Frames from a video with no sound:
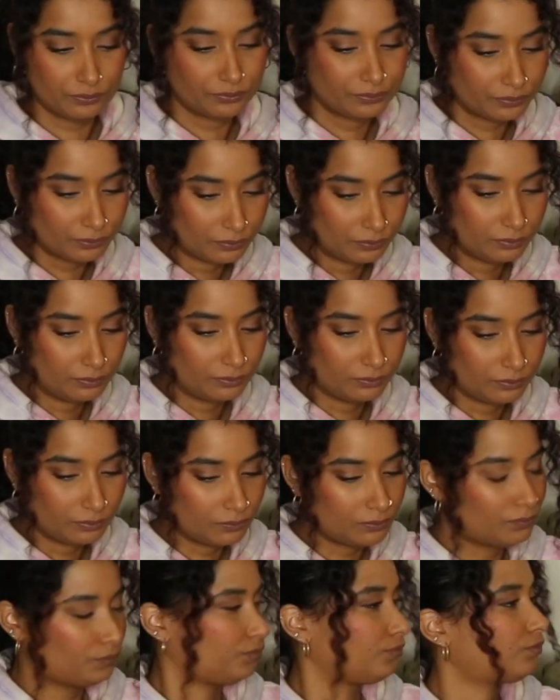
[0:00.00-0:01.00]

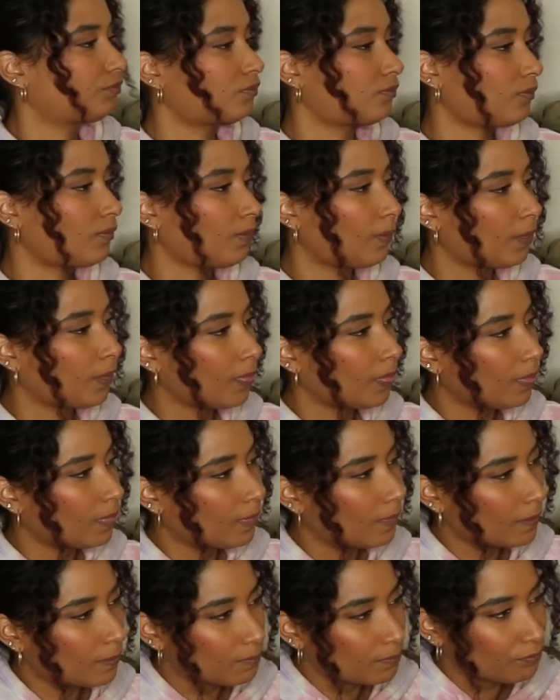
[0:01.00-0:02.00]

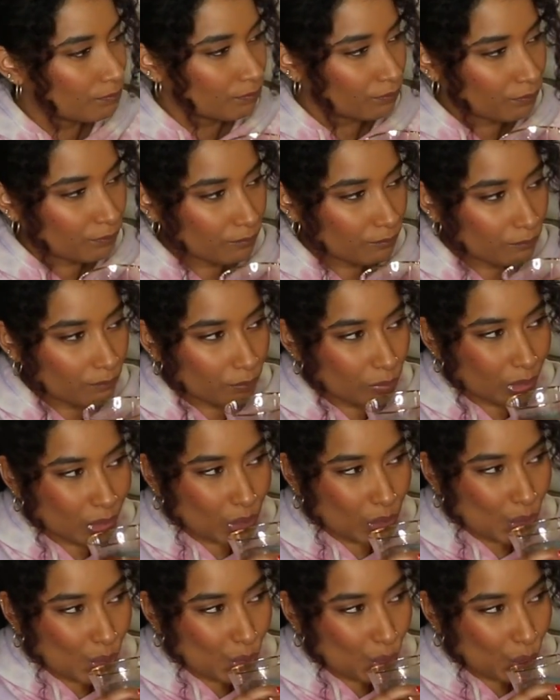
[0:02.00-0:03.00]

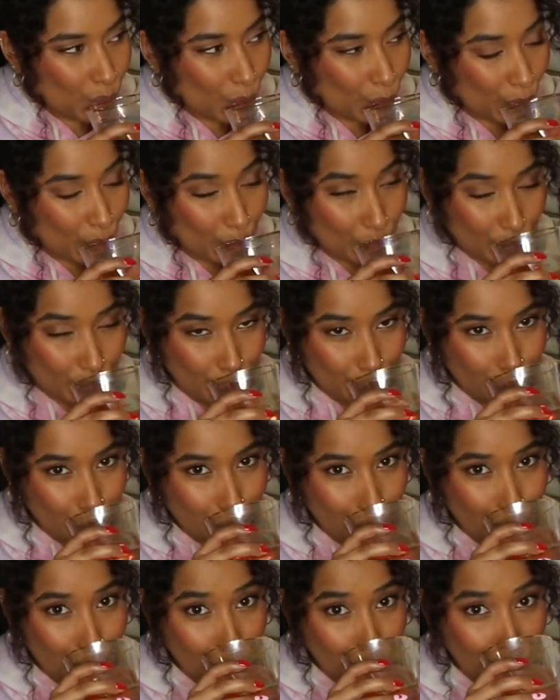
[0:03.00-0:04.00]

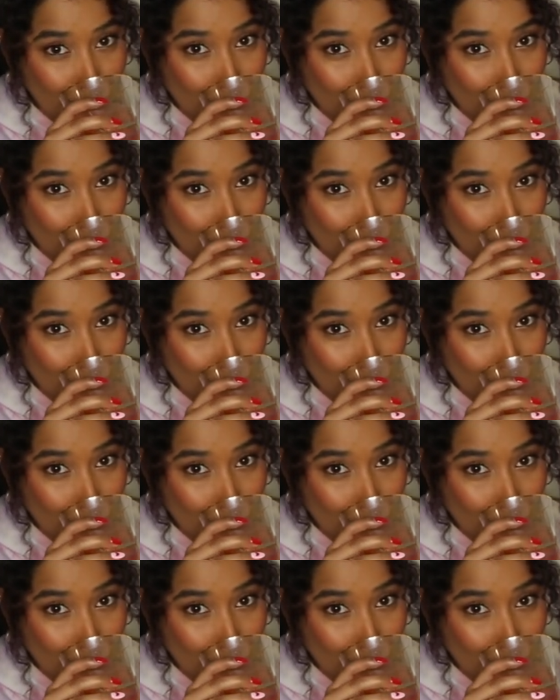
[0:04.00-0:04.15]
The person shown says nothing.